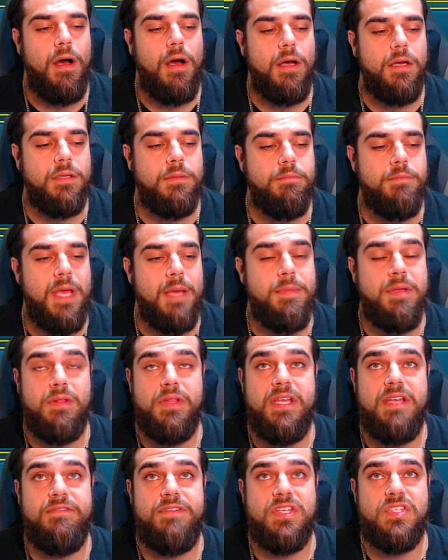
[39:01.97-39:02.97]
Maybe
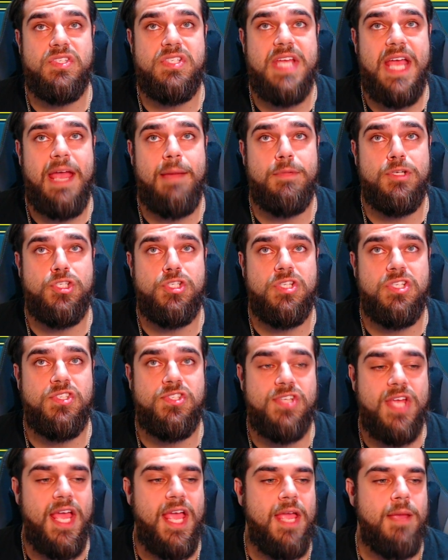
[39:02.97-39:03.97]
leave his damage the
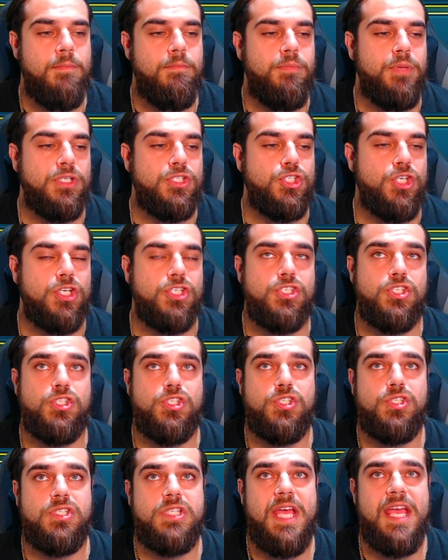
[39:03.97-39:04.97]
same, but just
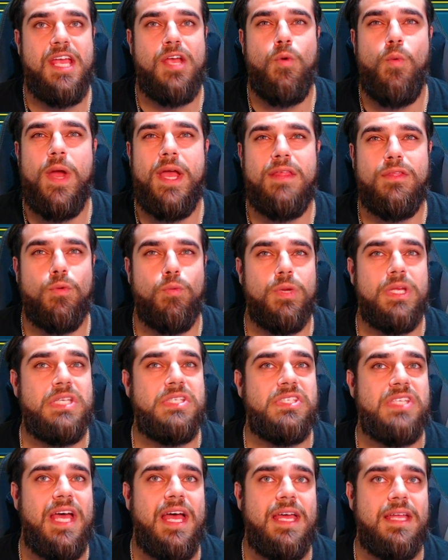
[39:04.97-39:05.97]
take away the
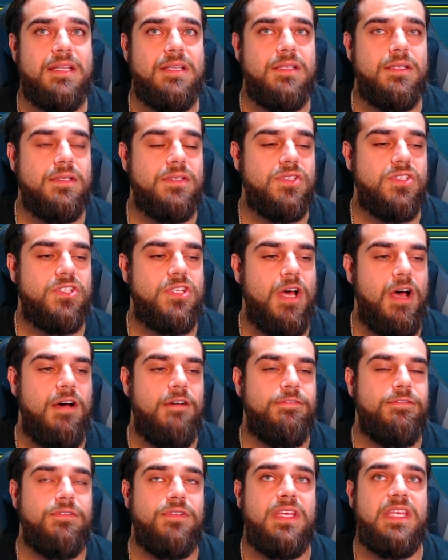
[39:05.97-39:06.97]
reset
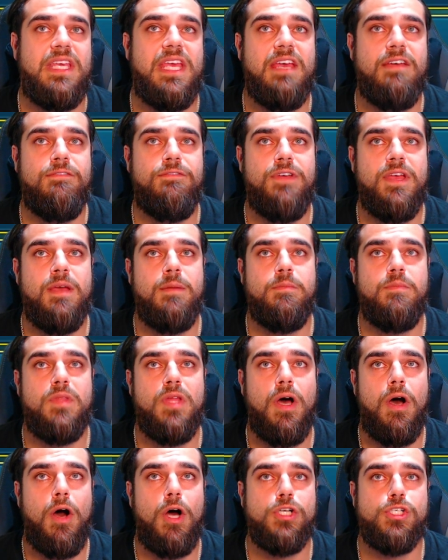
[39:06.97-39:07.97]
stuff. Give him
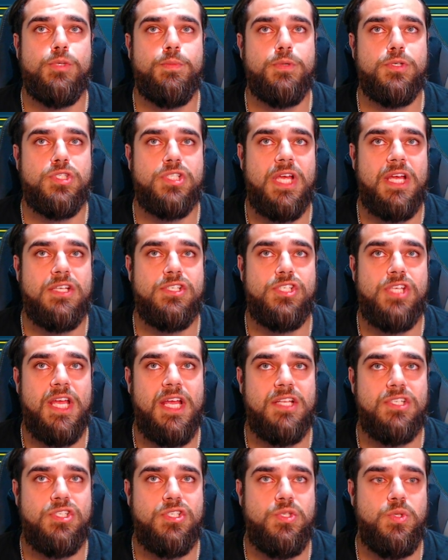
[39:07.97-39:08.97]
the 100%
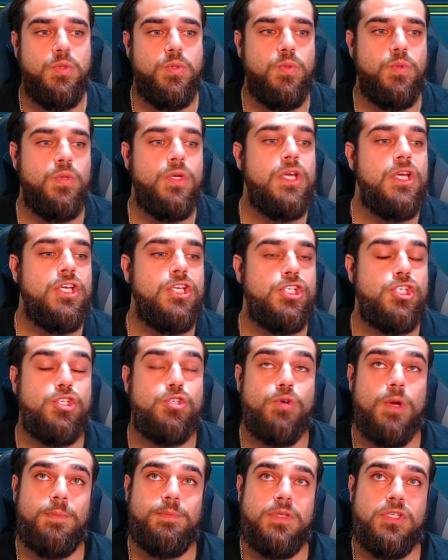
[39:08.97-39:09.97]
chance to
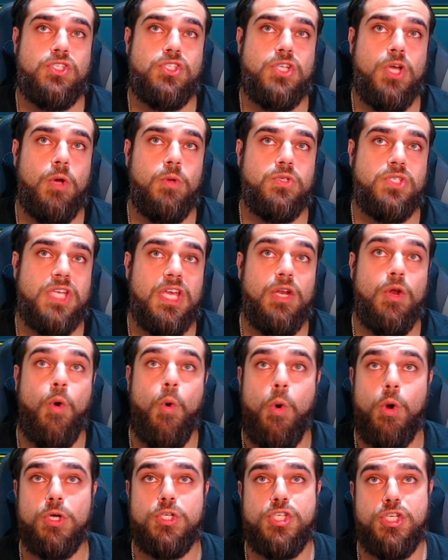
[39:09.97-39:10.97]
strip the stone skin,
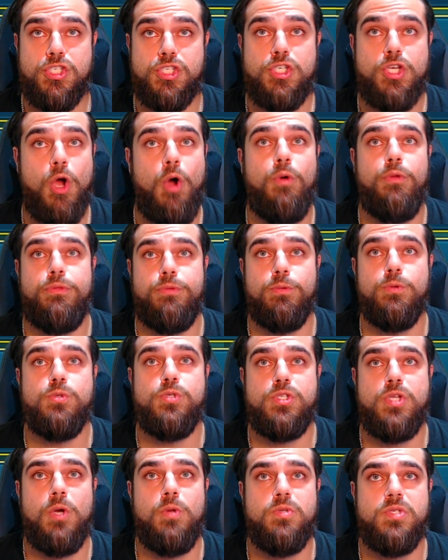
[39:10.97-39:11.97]
or just go through
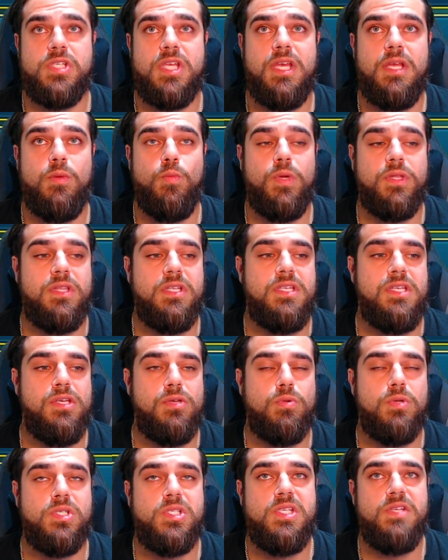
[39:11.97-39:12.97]
stone skin with the
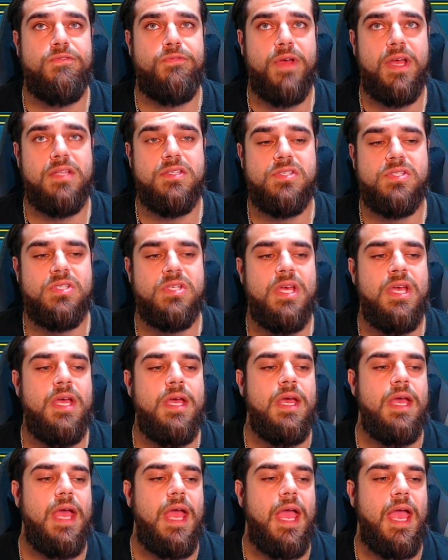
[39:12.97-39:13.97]
decreased defense
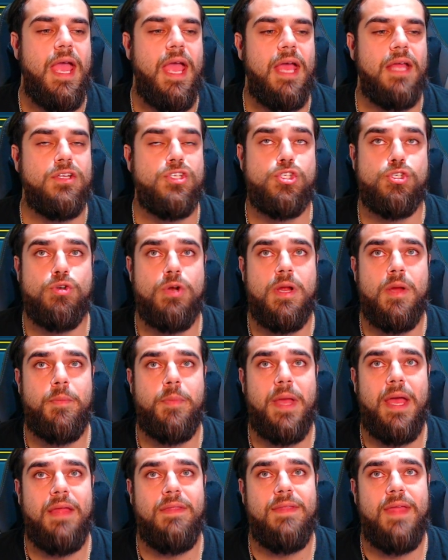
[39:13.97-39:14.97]
and strip,
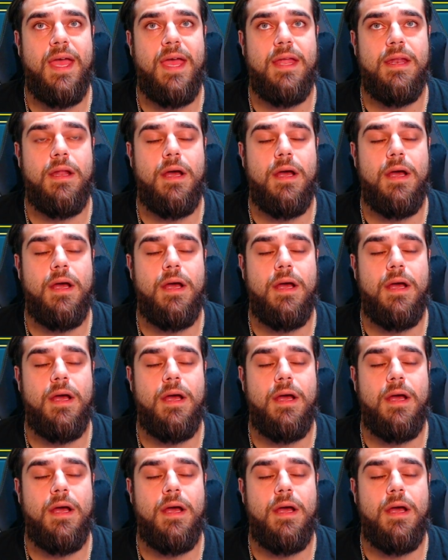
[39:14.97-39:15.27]
and then